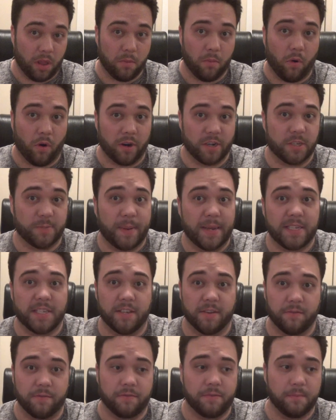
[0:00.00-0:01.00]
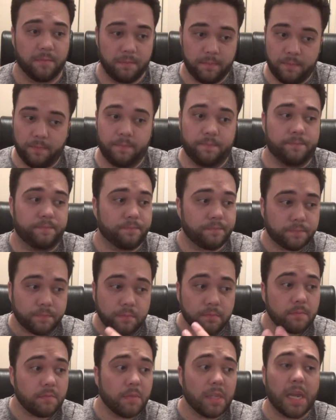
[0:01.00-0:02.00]
of the more expensive and
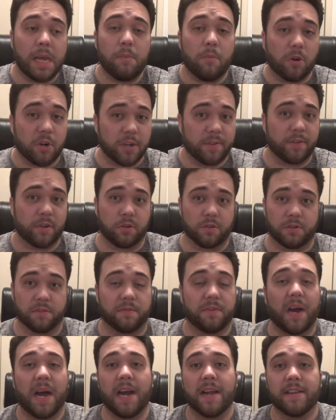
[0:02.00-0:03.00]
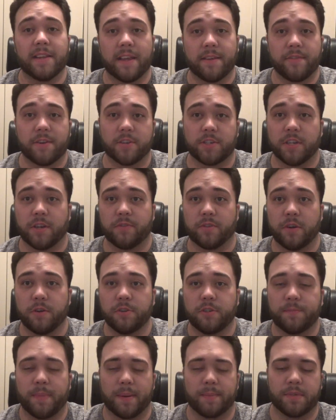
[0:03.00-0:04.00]
more difficult to find Give Yourself
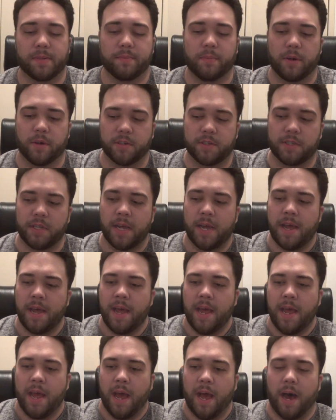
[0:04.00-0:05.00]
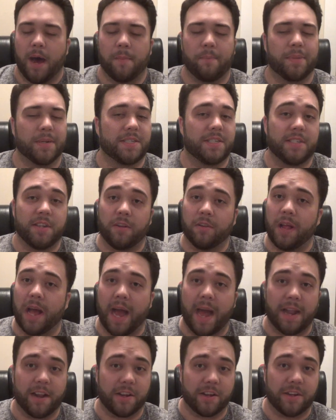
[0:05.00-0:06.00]
Goosebumps books. But still,
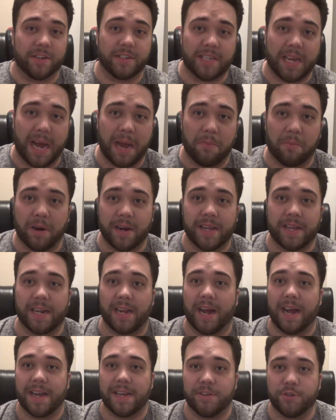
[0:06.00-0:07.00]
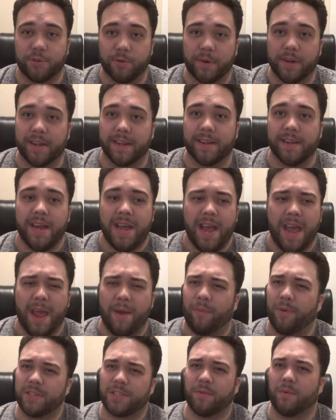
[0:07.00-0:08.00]
I had a good time reading it. I enjoyed it.
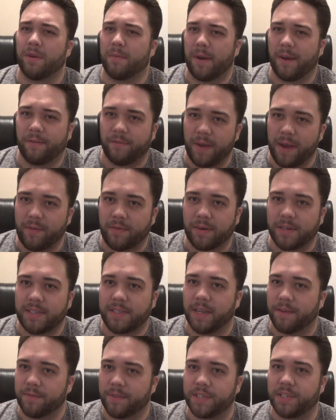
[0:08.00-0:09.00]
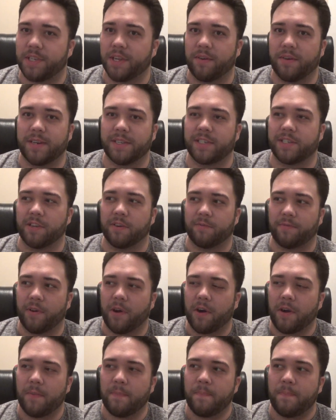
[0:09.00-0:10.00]
It wasn't one of my favorites of the series so
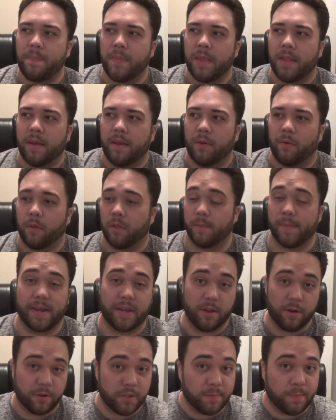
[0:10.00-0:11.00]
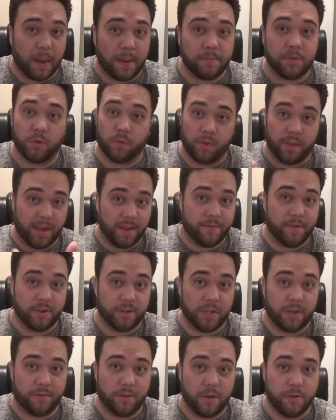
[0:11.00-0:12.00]
far, whether it be Goosebumps or the Give
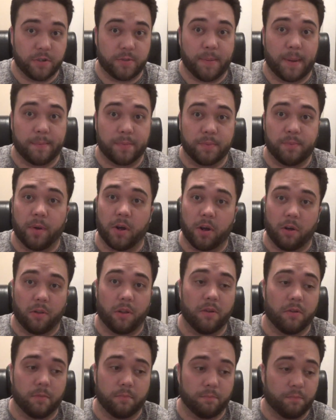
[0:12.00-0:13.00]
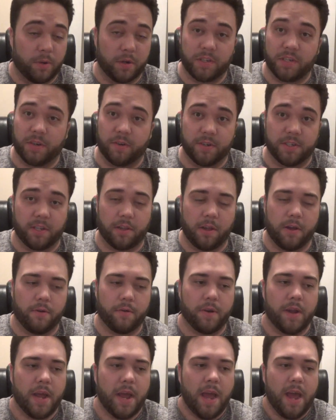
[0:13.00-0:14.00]
Yourself Goosebumps book series alone.